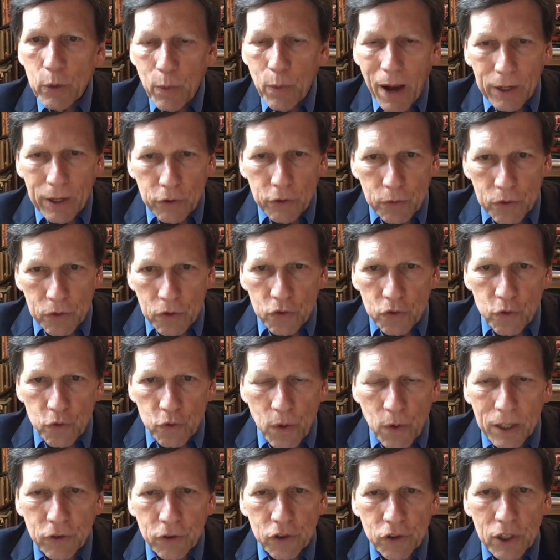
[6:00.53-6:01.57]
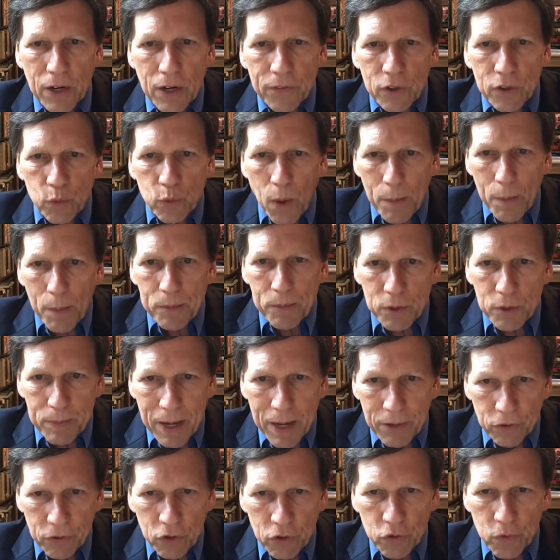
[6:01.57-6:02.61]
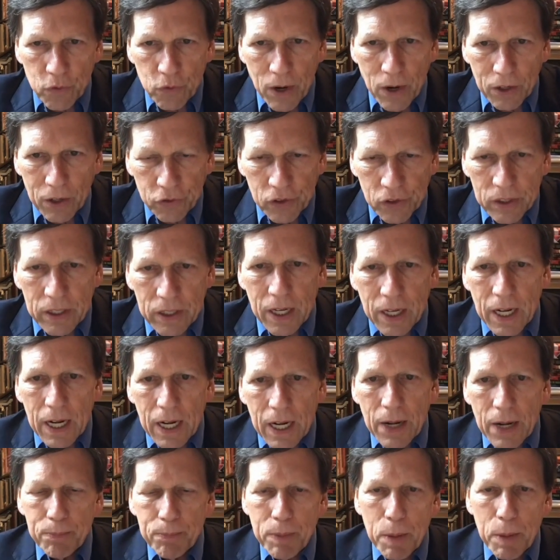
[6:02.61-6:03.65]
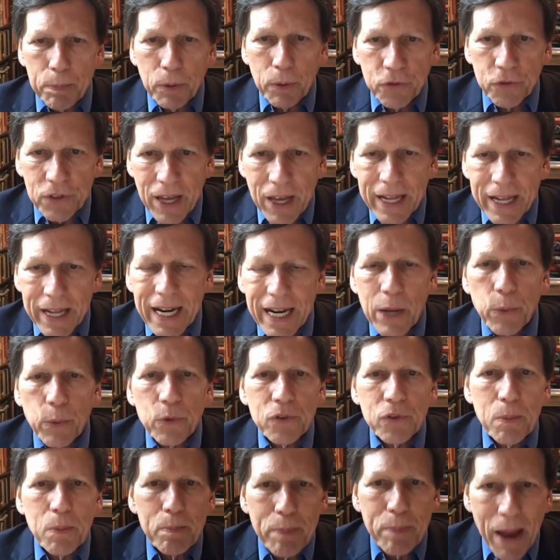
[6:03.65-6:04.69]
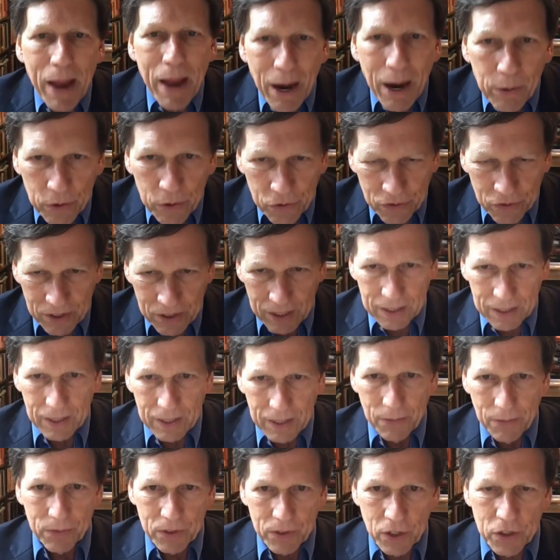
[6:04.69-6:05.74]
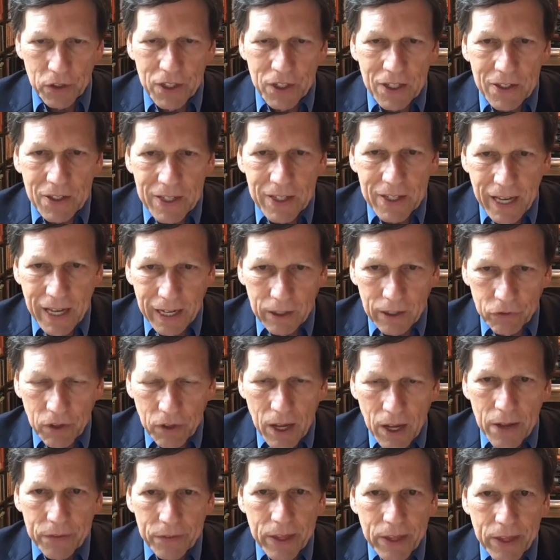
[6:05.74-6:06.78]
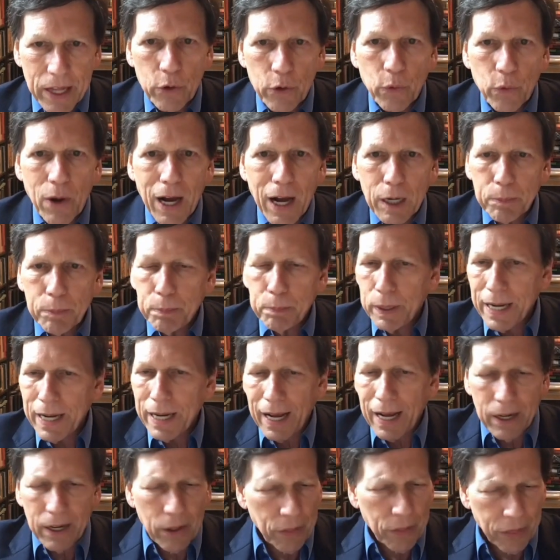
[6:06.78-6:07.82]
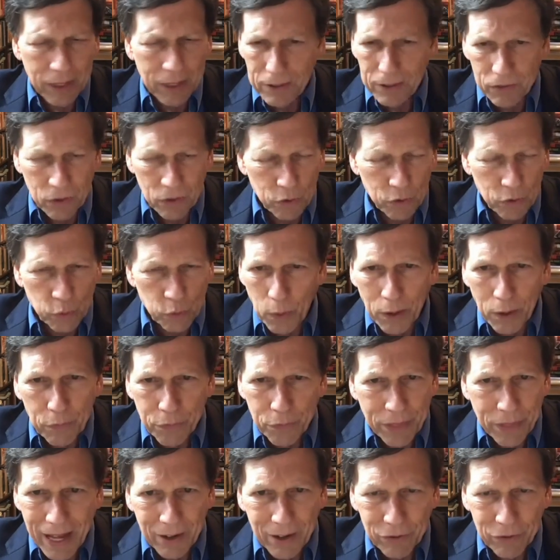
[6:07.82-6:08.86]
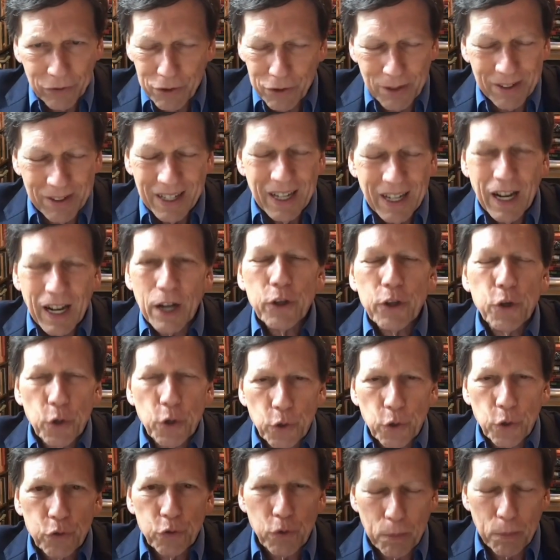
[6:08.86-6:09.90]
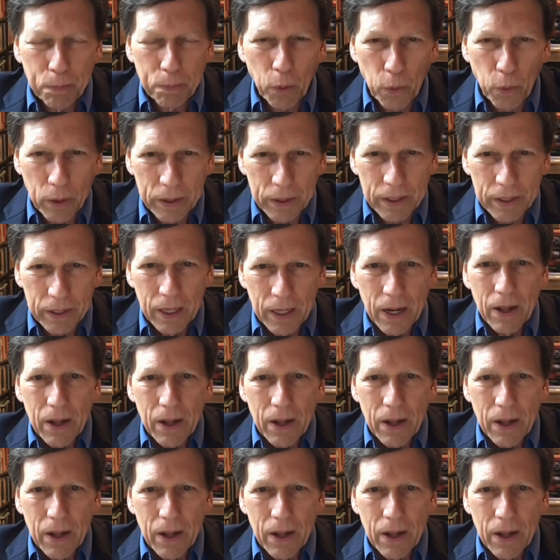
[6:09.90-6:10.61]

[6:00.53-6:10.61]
Iraq's destruction of its weapons of mass destruction, people said it was embarrassing, the details. Then Iraq put out, I think it was a 12,000, a huge report